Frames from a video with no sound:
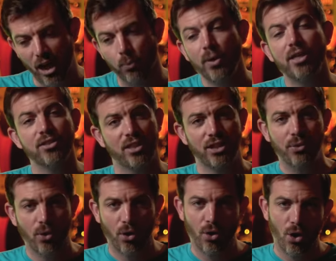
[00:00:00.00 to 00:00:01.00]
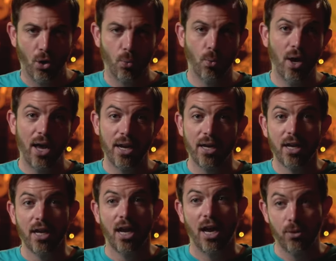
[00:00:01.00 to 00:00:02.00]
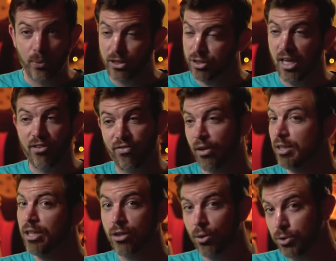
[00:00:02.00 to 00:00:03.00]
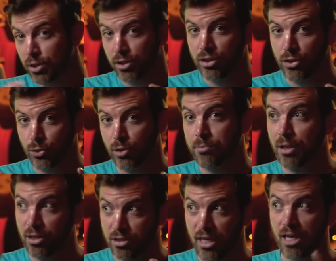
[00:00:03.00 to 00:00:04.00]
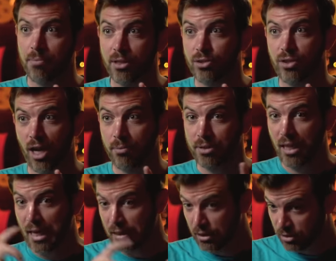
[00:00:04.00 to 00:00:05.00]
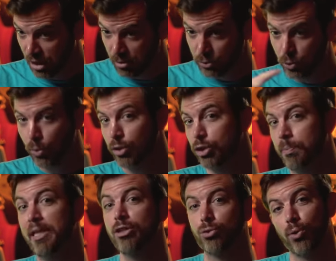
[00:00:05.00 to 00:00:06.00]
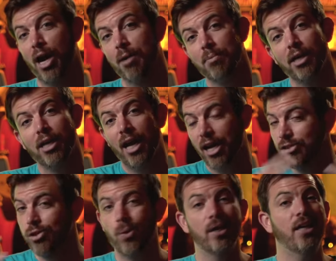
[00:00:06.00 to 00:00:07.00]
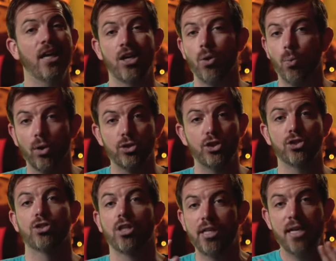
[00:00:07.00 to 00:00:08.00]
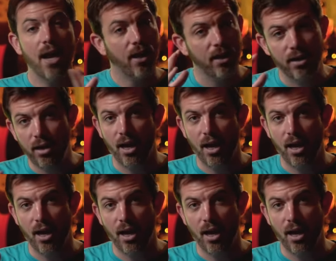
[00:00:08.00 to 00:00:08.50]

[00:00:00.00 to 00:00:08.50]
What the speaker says: And we continued on our way. And we stayed fairly close to the Citroen because they had been stopped in the same sort of speed trap. And so again, we're just neck and